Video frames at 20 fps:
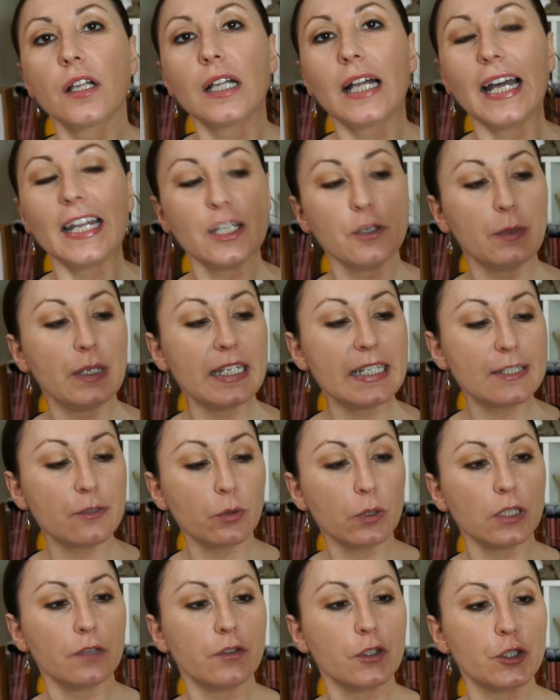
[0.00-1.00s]
Anyway, it's
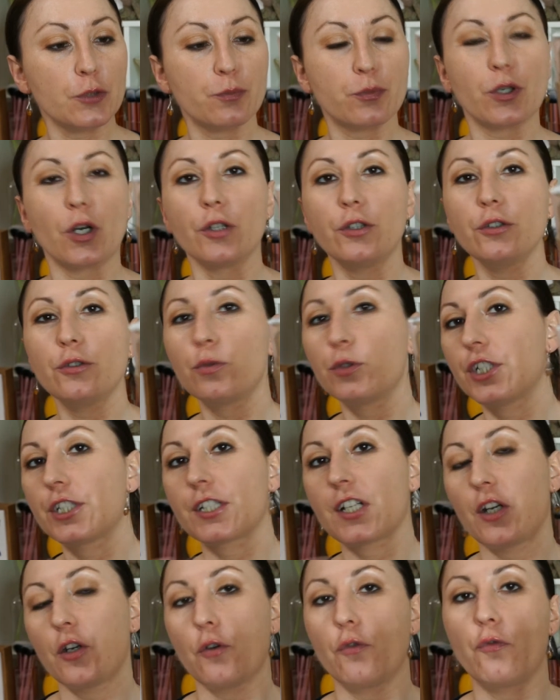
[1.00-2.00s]
one of those products which is
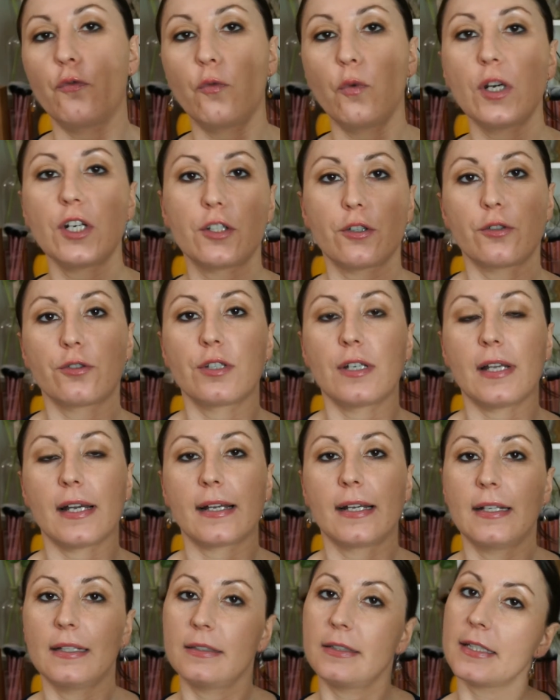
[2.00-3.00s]
kind of weird, because
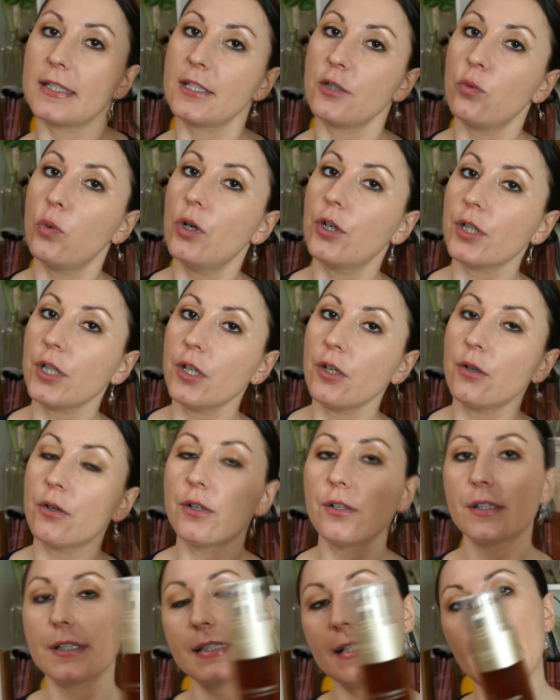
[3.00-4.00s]
like, does it working or
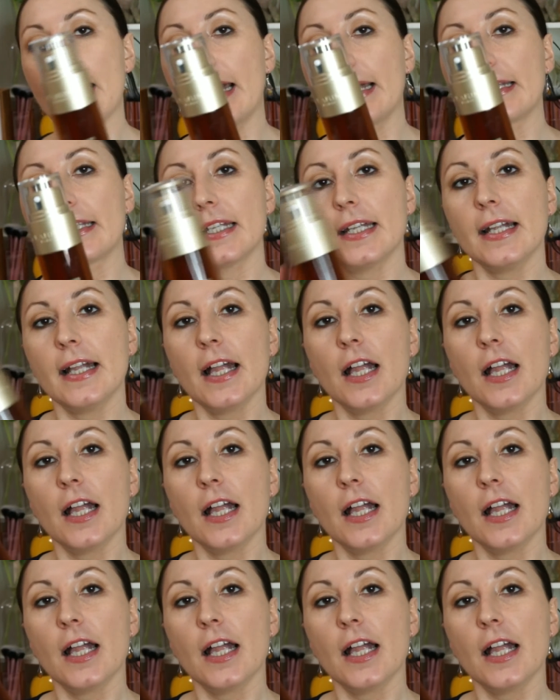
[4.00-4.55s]
it's not?